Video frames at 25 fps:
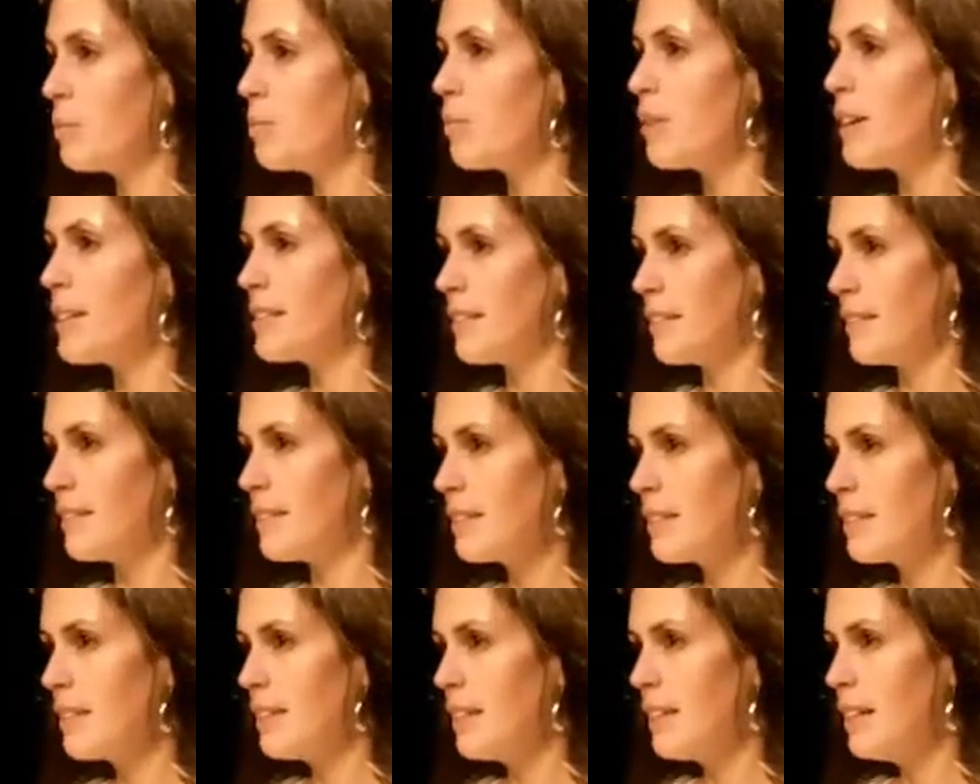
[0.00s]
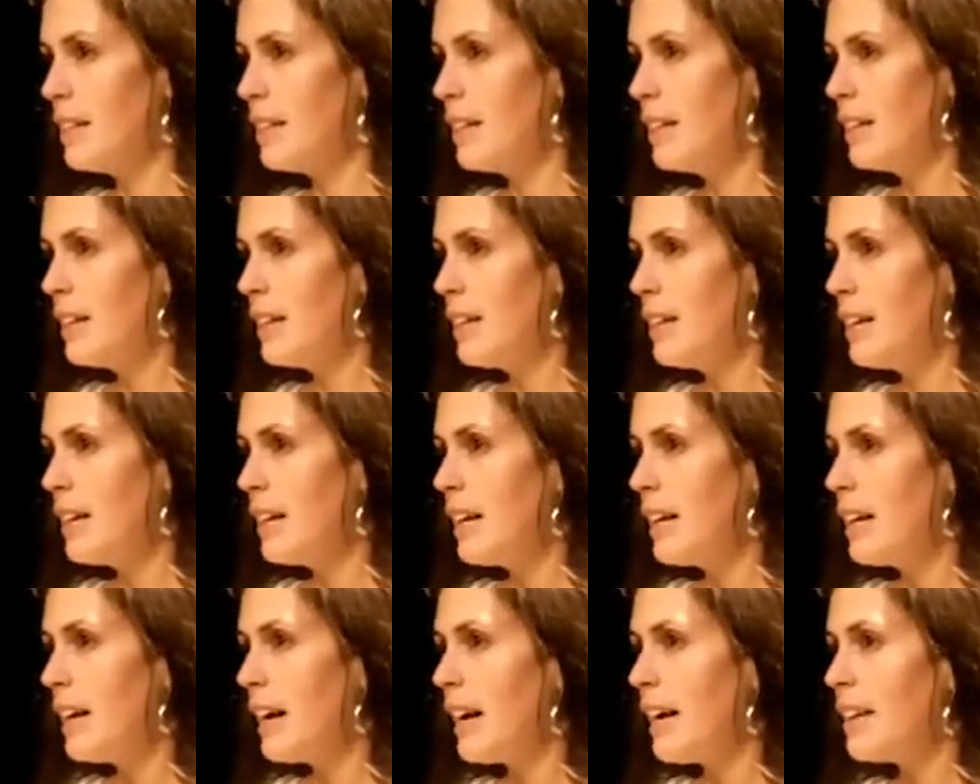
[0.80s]
at present,
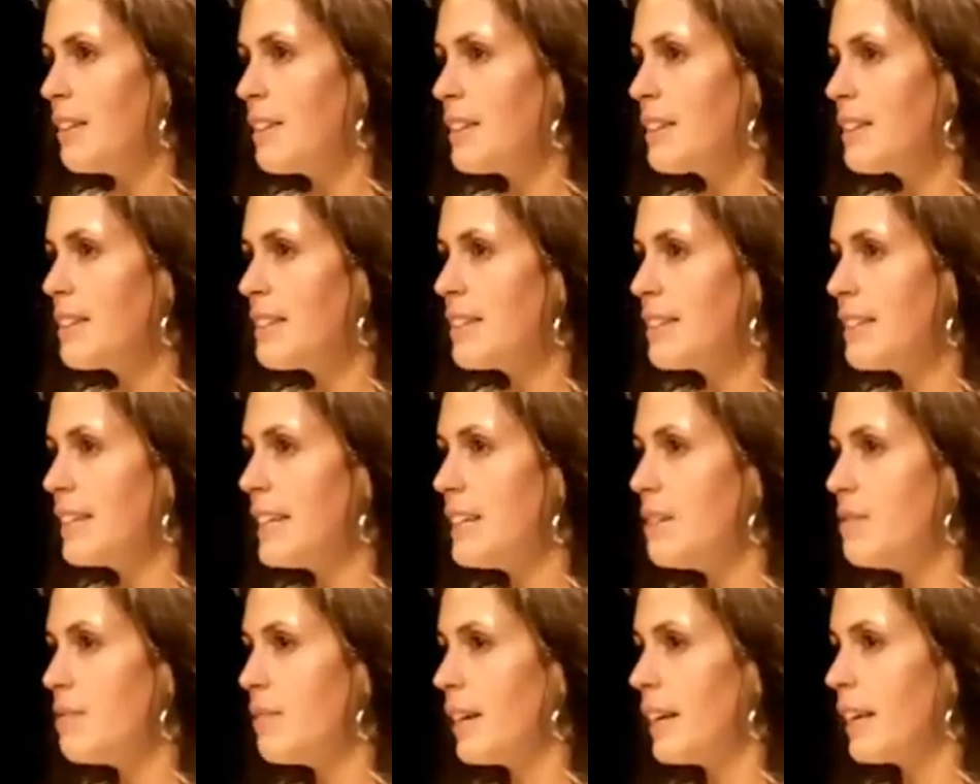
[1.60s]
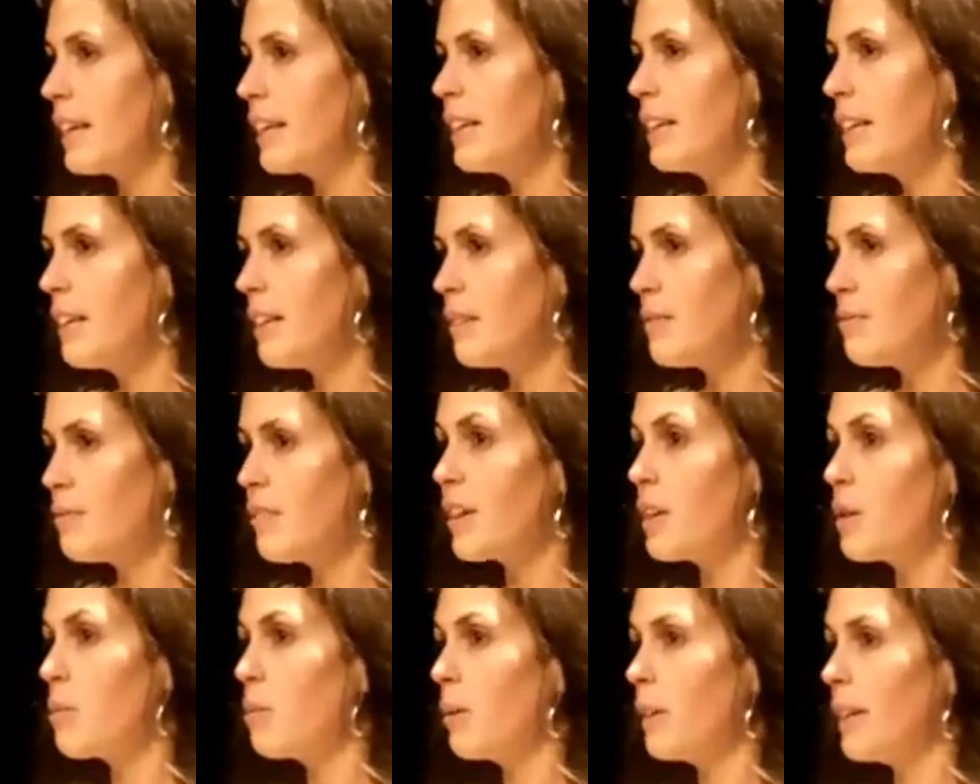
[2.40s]
and this is leaving
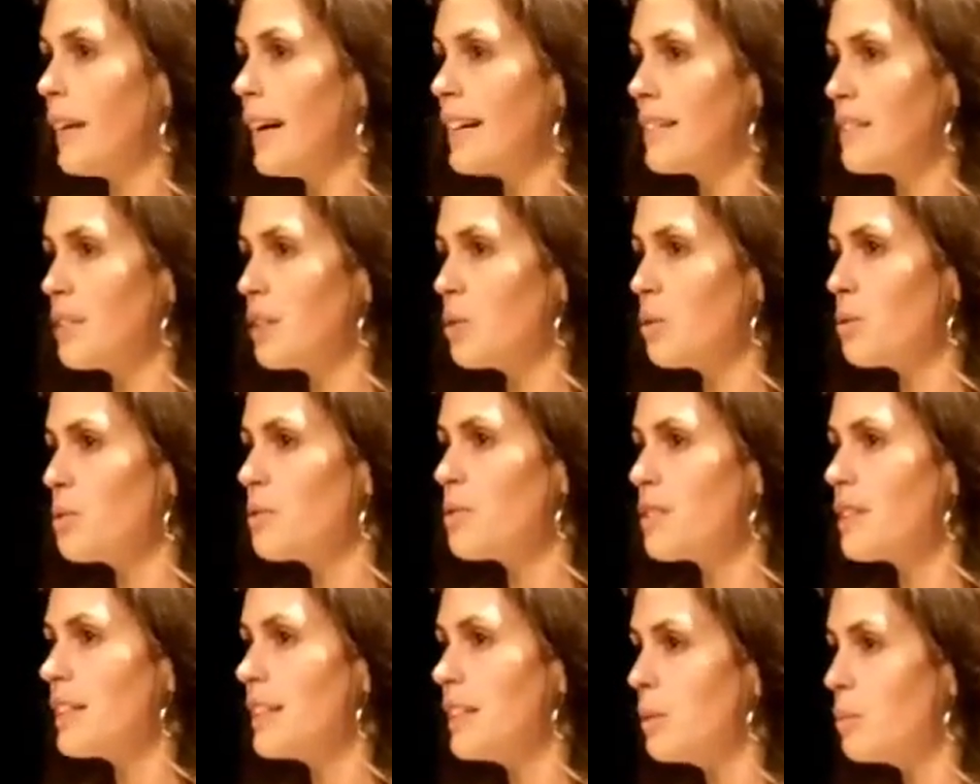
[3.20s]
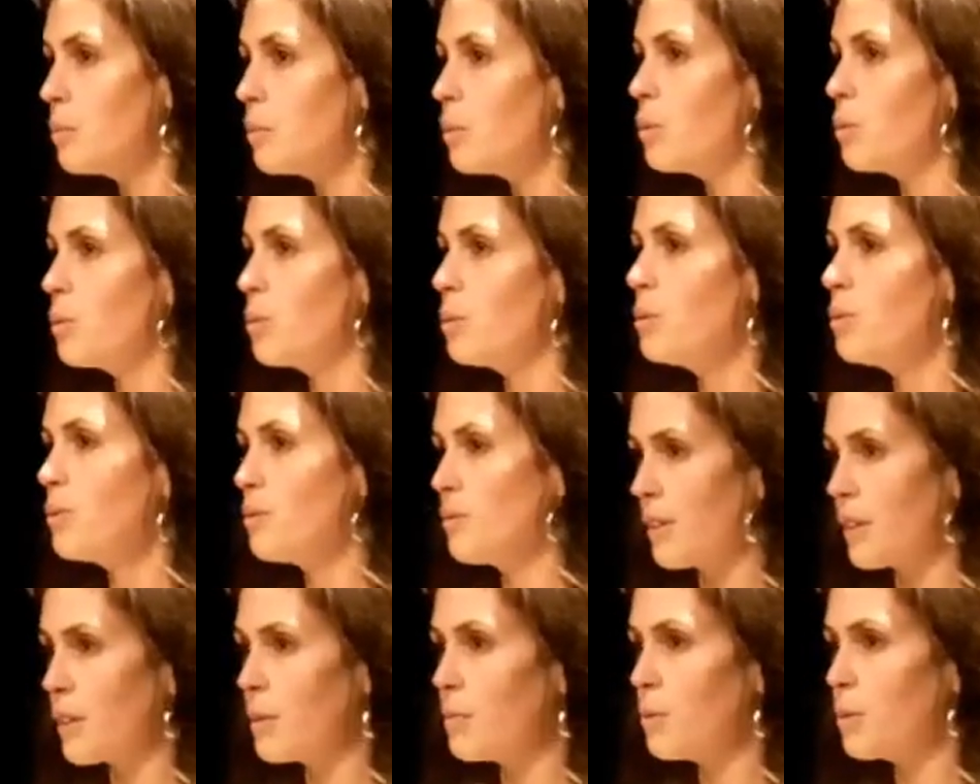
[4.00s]
vulnerable adults in a more
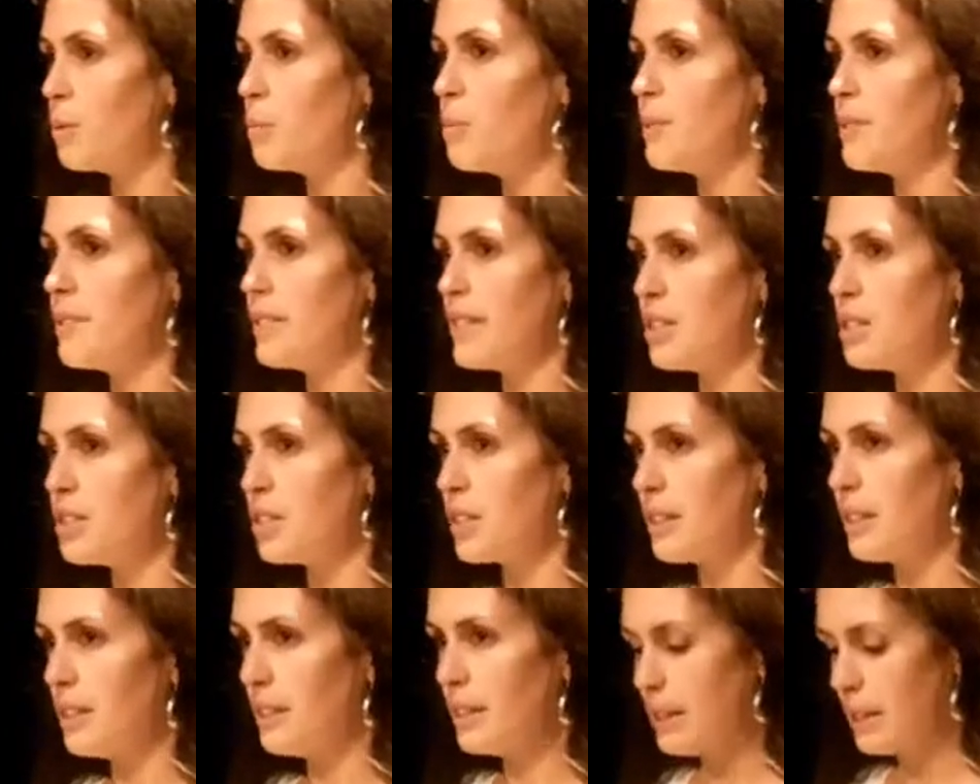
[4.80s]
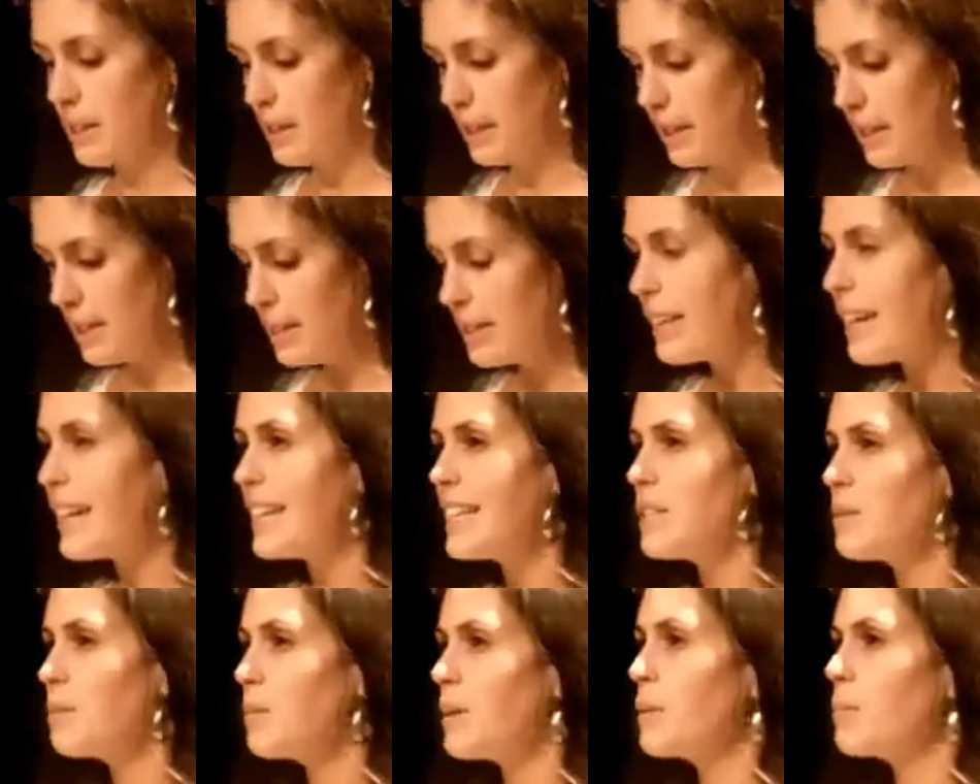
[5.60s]
vulnerable position.
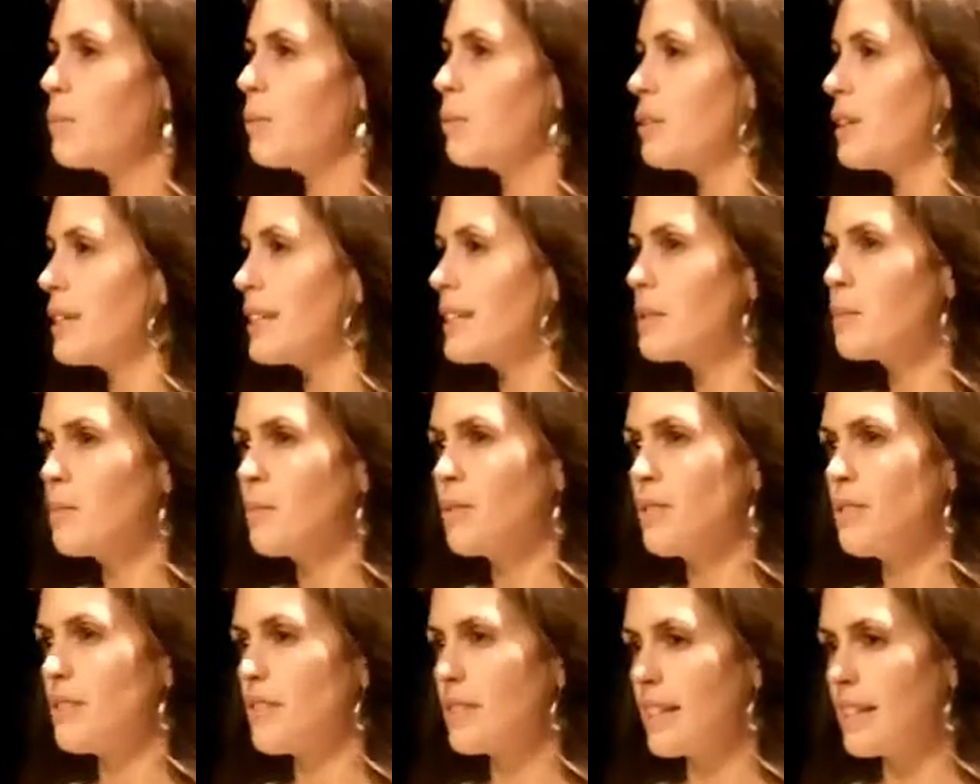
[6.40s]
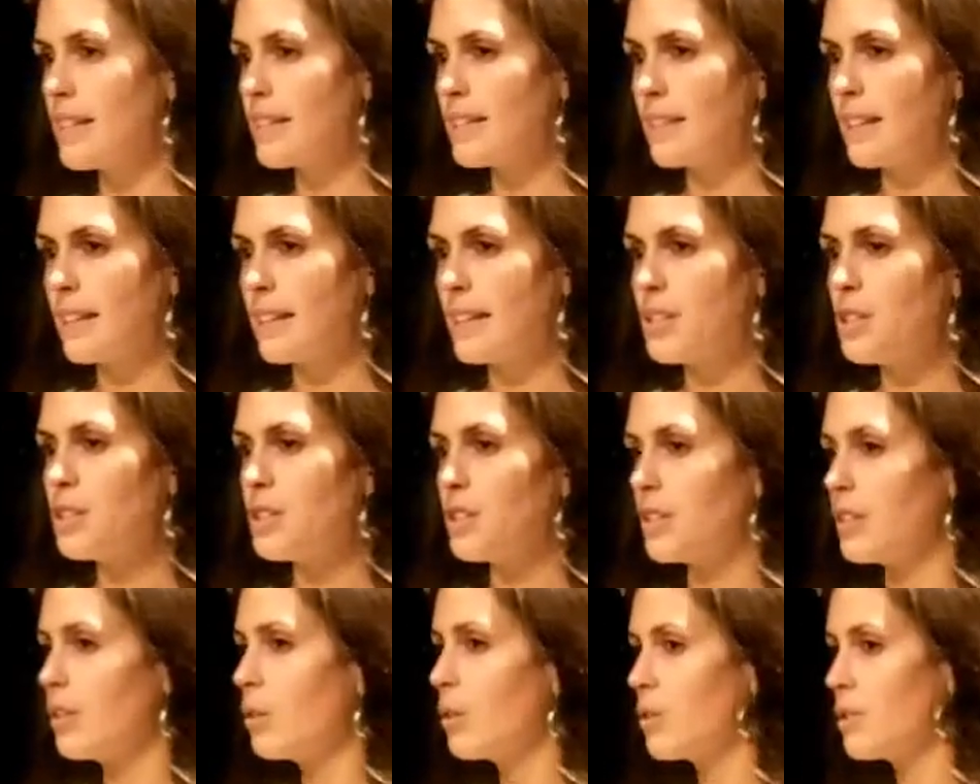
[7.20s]
That is, people that experience
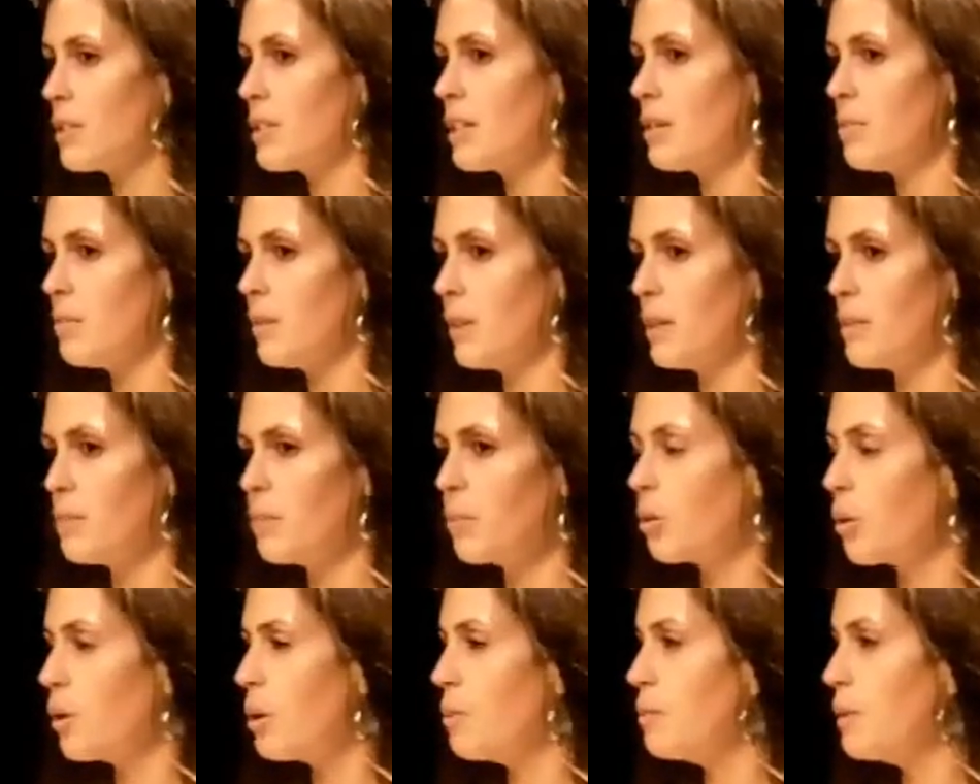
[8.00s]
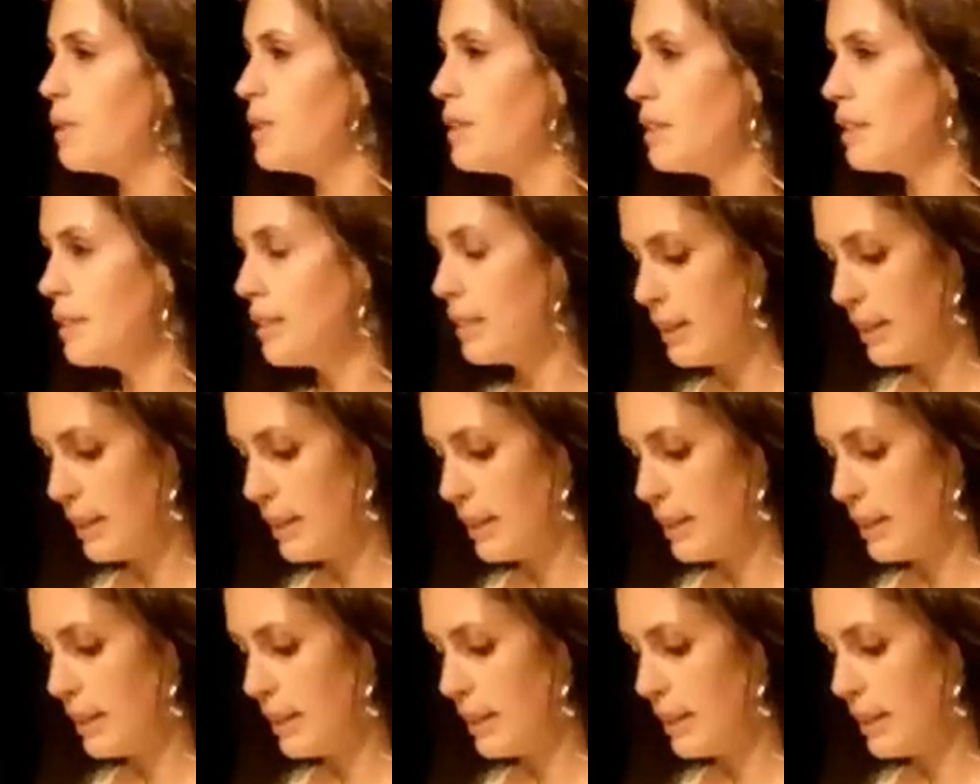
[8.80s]
isolation, long-term unemployment.